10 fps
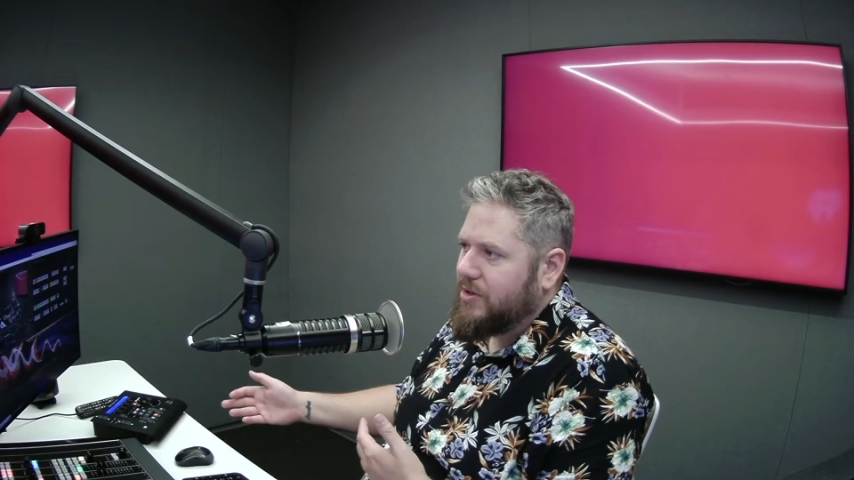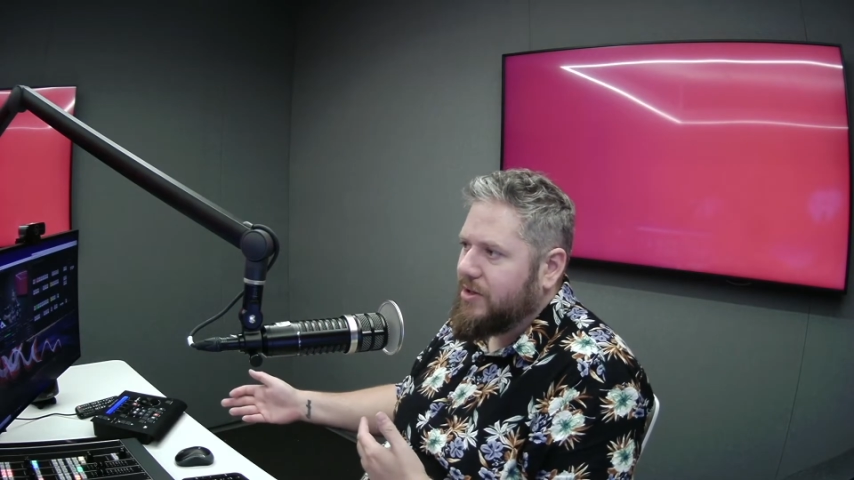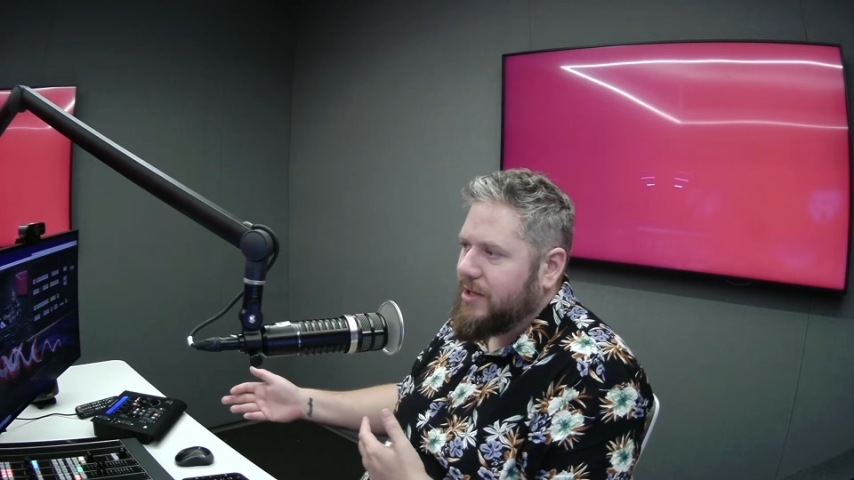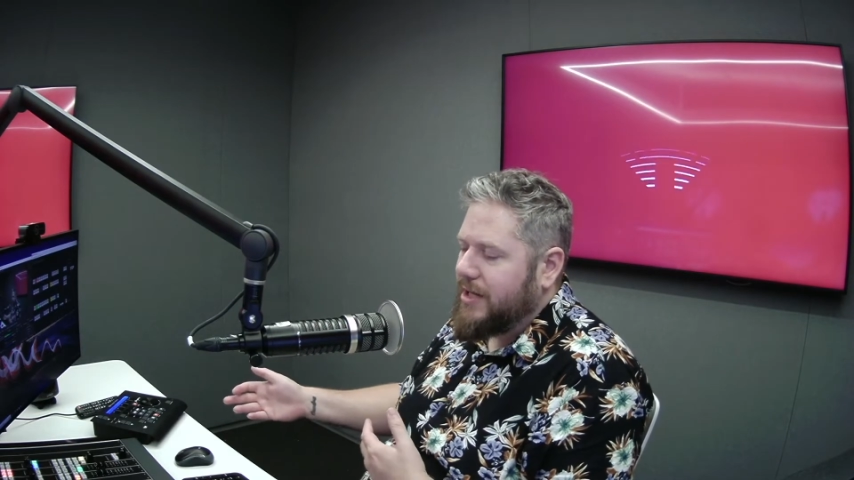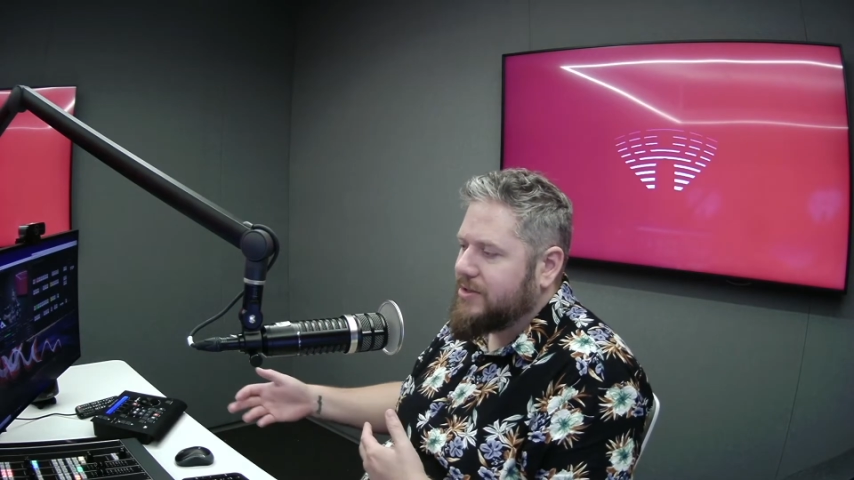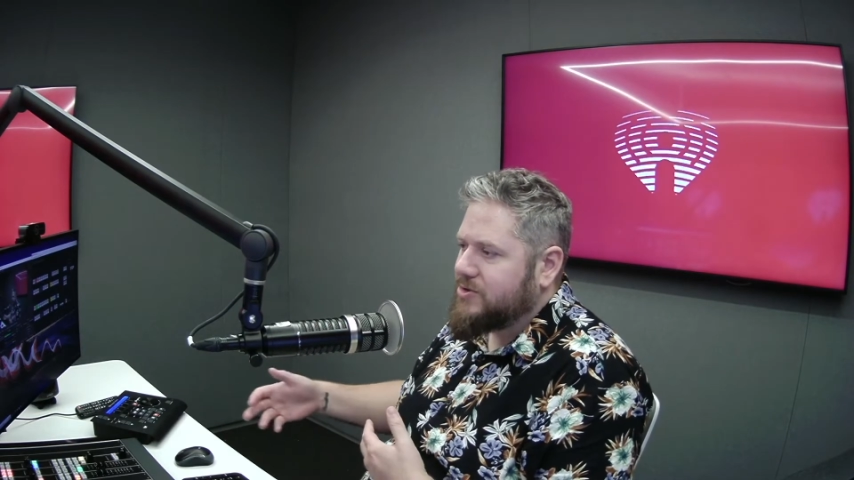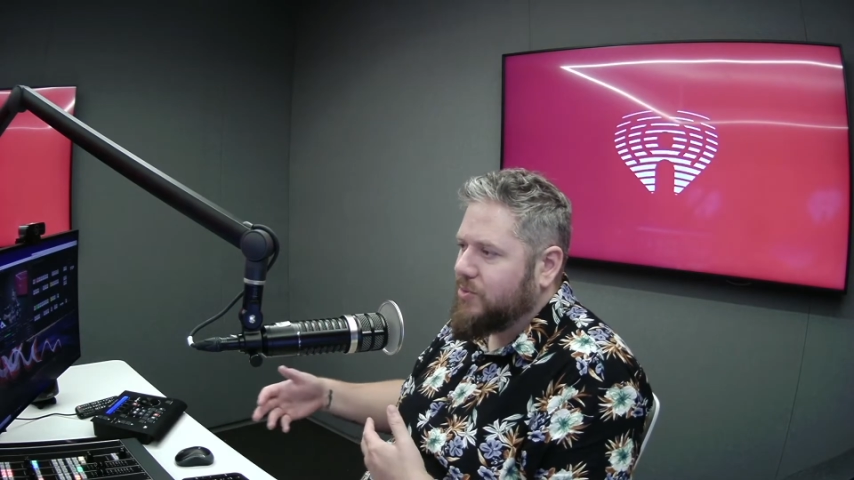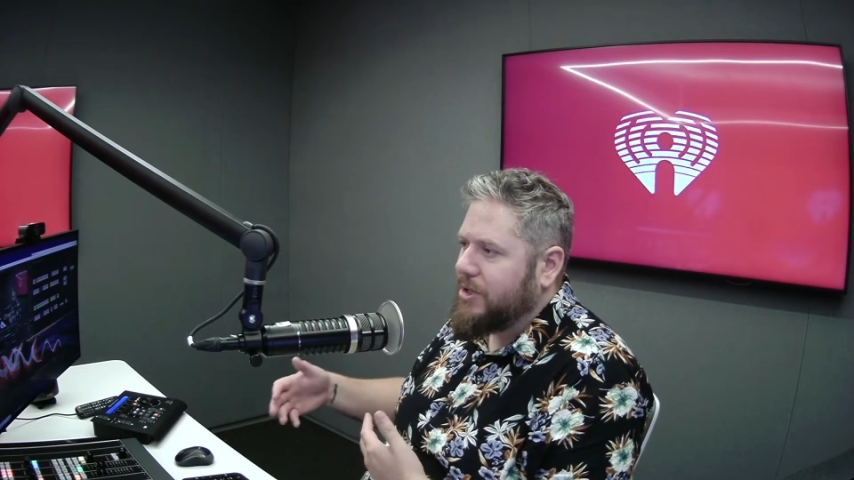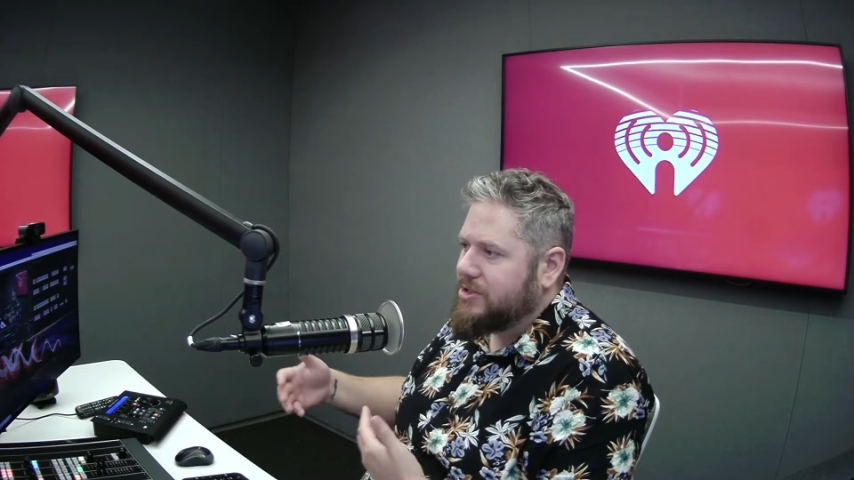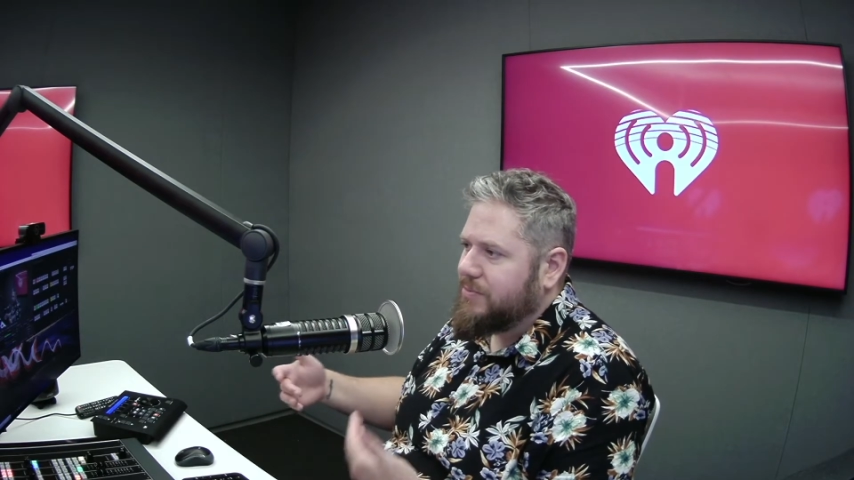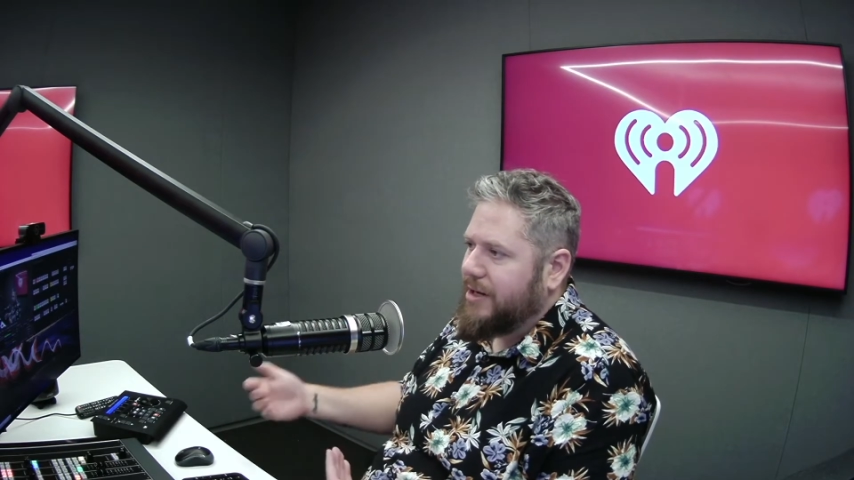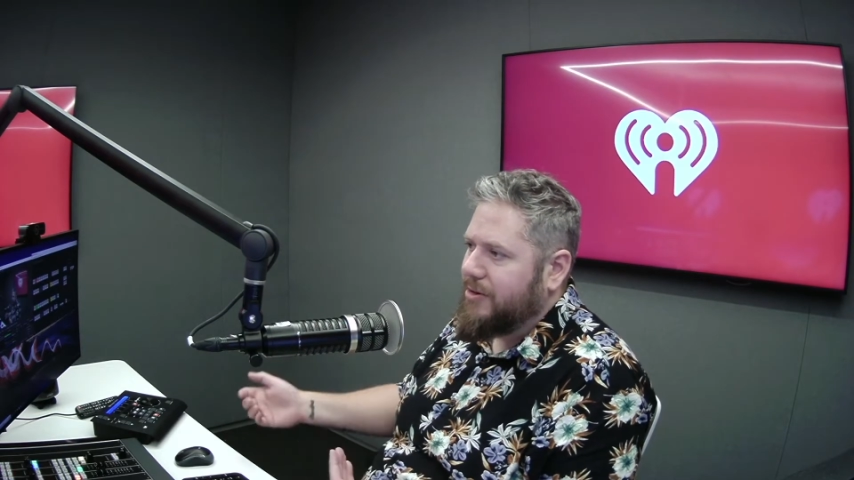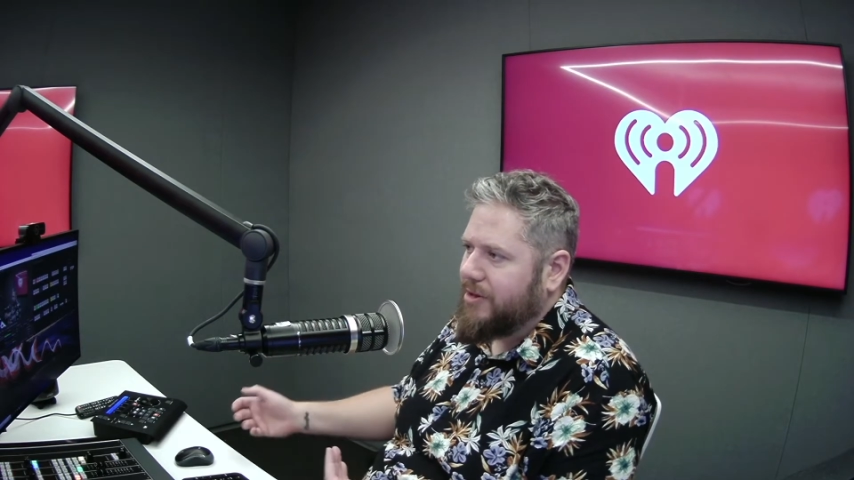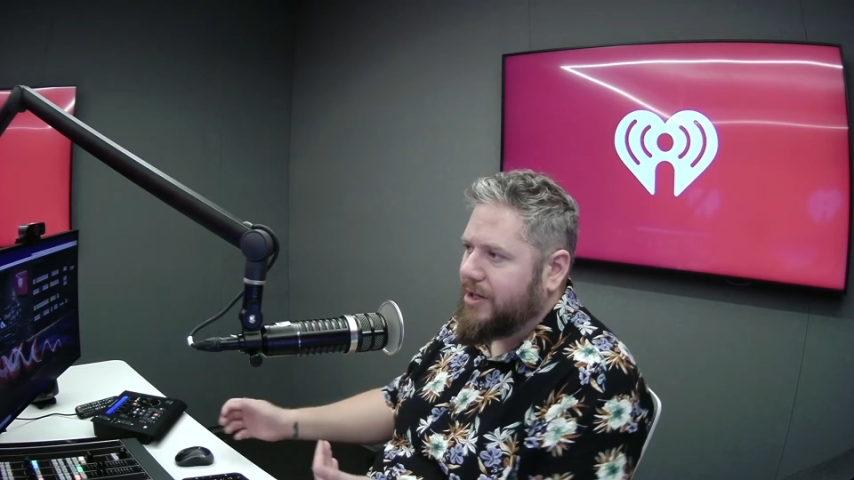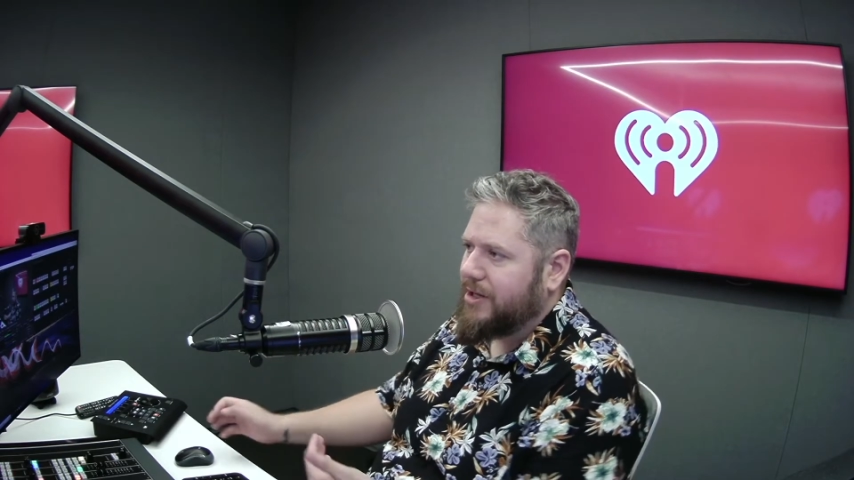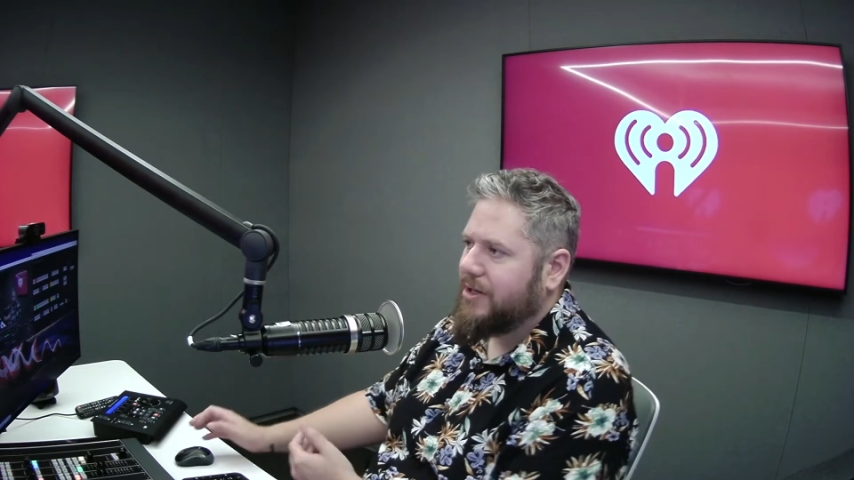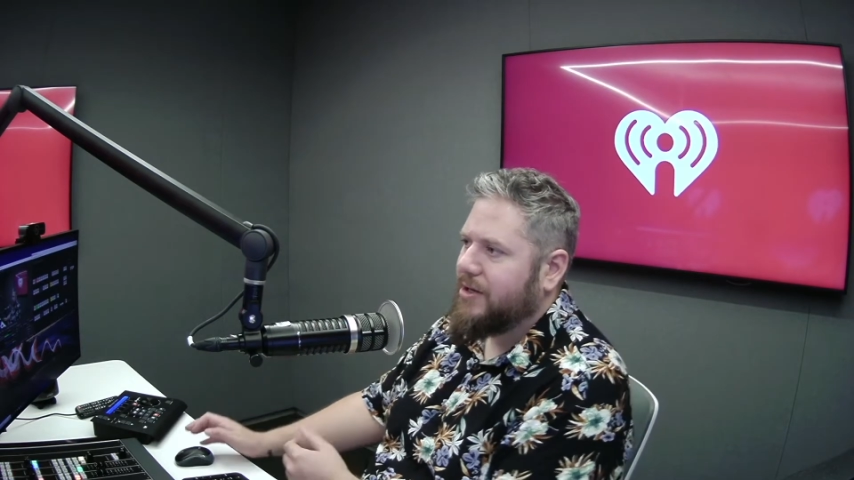not so much about like